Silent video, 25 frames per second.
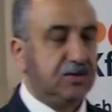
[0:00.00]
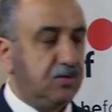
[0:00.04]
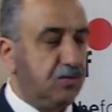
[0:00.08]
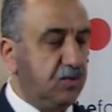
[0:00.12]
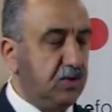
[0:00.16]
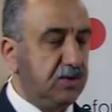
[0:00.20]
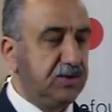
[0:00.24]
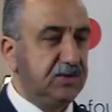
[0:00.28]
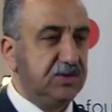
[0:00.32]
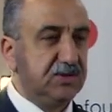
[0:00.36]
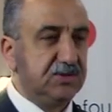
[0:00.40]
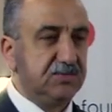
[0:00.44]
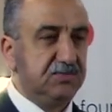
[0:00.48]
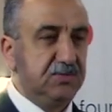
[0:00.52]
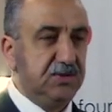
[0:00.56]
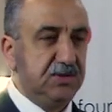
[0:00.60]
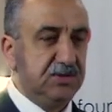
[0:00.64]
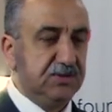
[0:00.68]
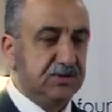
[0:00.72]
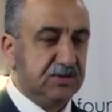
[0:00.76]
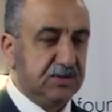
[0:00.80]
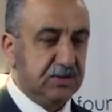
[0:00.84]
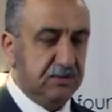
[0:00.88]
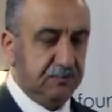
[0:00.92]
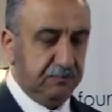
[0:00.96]
What this
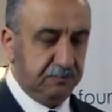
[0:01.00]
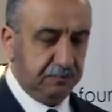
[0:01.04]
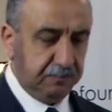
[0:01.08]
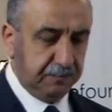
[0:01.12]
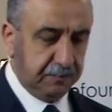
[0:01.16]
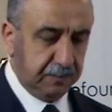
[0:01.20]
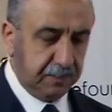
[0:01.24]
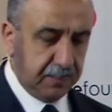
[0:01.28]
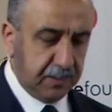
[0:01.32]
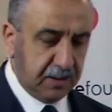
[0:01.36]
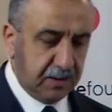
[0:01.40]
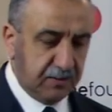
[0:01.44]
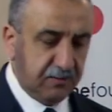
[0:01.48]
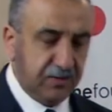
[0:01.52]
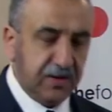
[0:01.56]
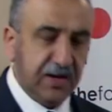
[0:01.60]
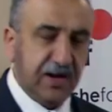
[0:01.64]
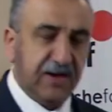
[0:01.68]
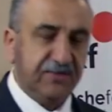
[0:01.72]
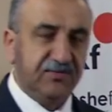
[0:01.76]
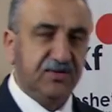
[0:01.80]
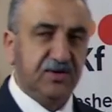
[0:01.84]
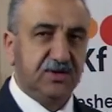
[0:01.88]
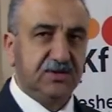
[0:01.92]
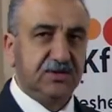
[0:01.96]
means, we
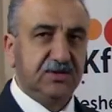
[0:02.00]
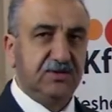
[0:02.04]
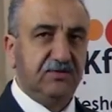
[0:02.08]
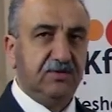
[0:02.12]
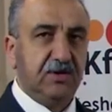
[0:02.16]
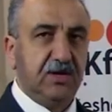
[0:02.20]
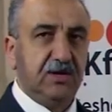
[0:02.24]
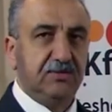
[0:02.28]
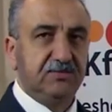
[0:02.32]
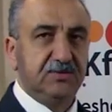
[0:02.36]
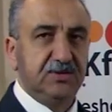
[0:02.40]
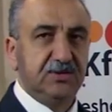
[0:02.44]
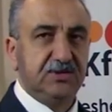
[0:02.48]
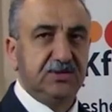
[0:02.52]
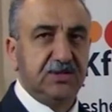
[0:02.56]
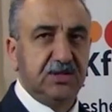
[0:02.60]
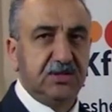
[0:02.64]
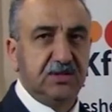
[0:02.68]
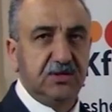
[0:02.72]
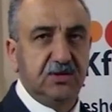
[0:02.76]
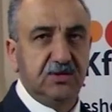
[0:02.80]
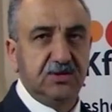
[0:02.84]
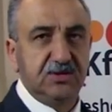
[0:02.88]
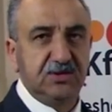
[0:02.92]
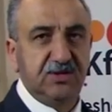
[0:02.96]
have not developed this
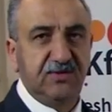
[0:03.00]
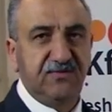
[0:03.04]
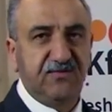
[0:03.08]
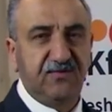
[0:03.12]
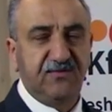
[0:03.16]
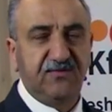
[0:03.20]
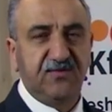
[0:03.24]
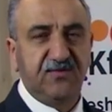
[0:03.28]
technology for